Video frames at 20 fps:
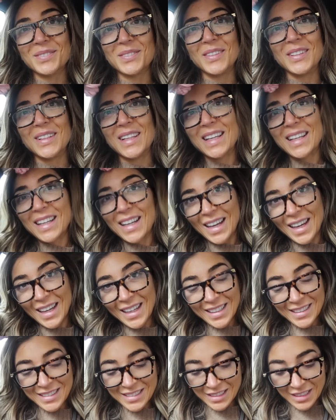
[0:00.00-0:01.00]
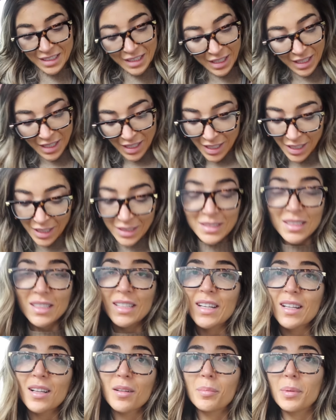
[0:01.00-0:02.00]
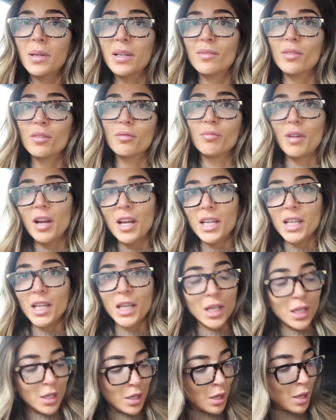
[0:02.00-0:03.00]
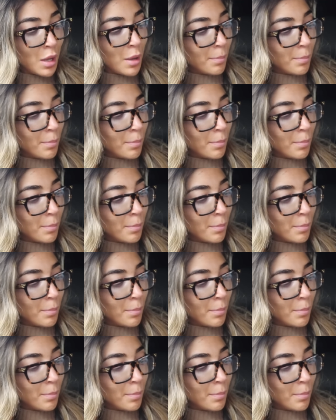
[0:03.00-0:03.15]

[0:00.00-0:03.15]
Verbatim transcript: morning, guys. It's a little bit of a rainy,